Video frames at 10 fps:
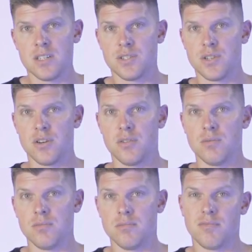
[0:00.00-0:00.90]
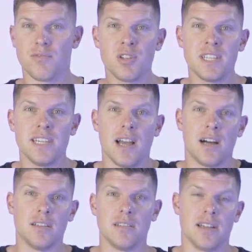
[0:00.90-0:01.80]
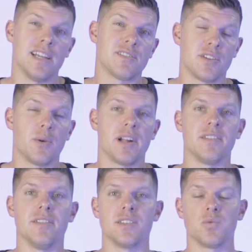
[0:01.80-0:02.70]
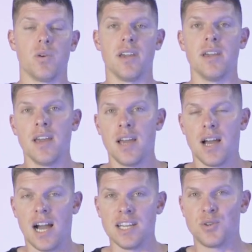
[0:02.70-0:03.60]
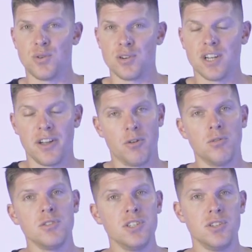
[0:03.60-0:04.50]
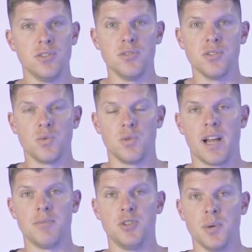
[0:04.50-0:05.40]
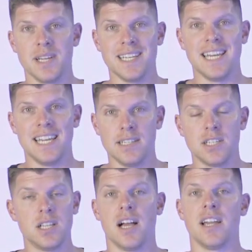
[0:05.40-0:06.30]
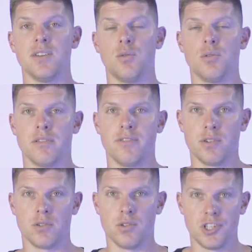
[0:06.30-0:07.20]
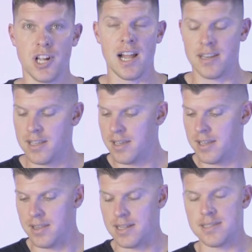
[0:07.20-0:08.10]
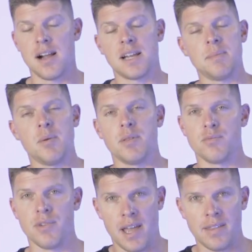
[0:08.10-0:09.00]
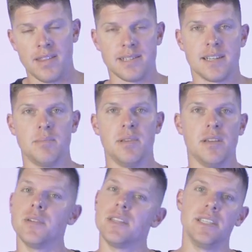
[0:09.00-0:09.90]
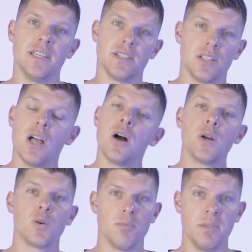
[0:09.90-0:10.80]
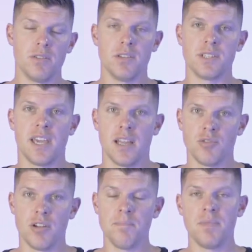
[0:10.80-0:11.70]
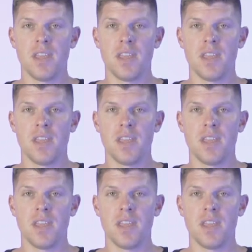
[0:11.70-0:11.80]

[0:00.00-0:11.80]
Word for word: So really I'll, I'll answer the question this way. High torque I only use when I'm doing an incline or vertical shot that's not going to be with the RED, that's going to be with the DSLR or mirrorless camera.